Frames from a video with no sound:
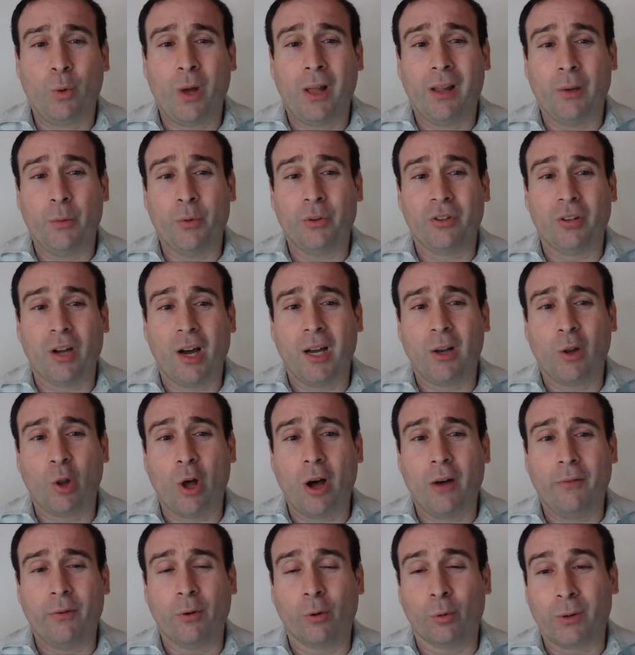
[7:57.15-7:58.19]
well, it was an
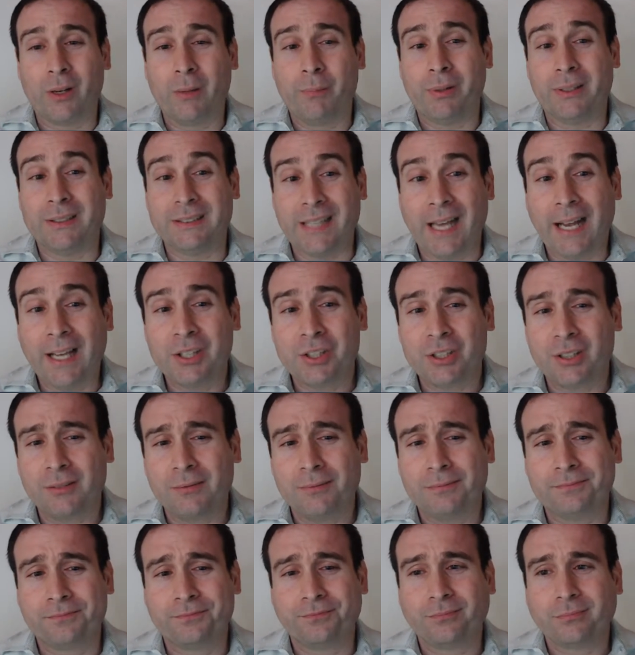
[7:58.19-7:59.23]
unlawful
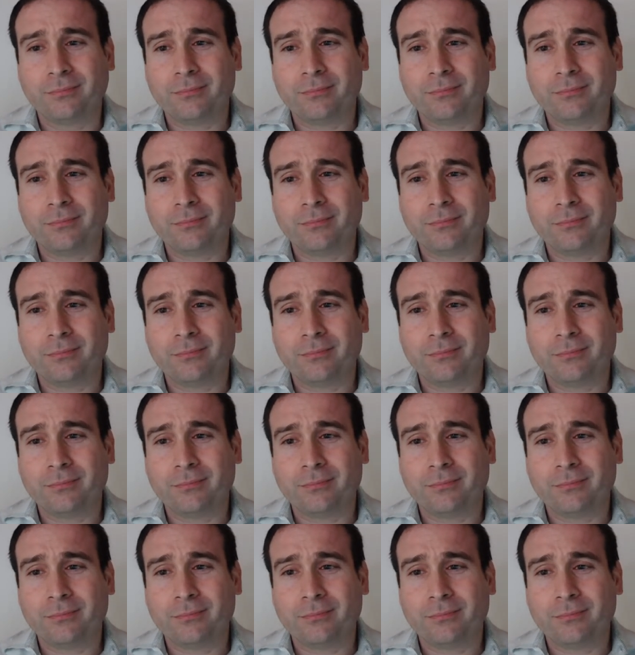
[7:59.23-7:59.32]
repossession,